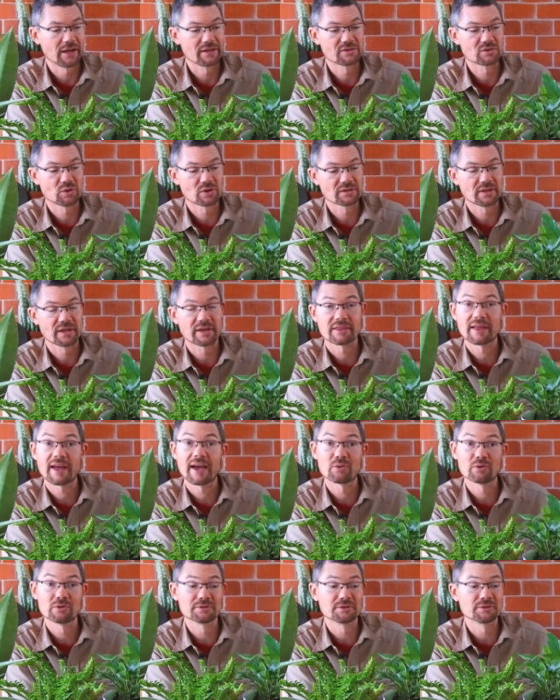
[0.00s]
light source like
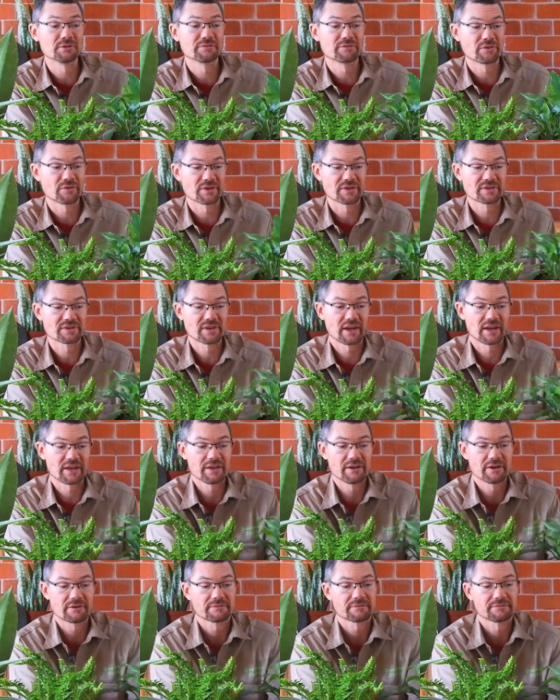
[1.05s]
that will do for this guy
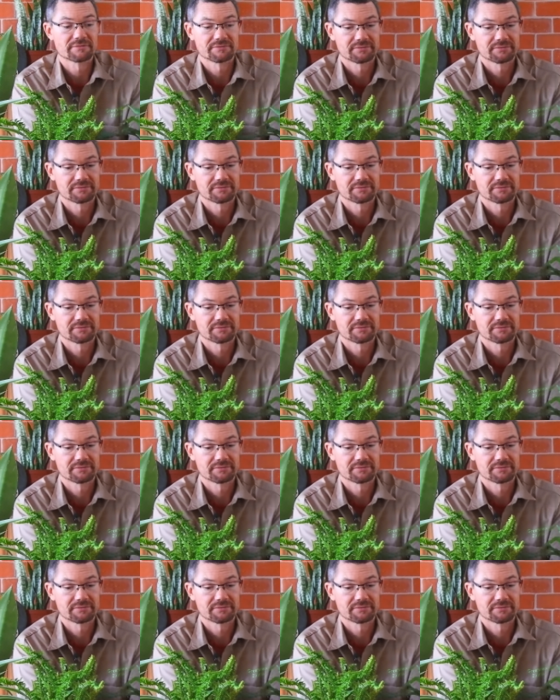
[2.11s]
here.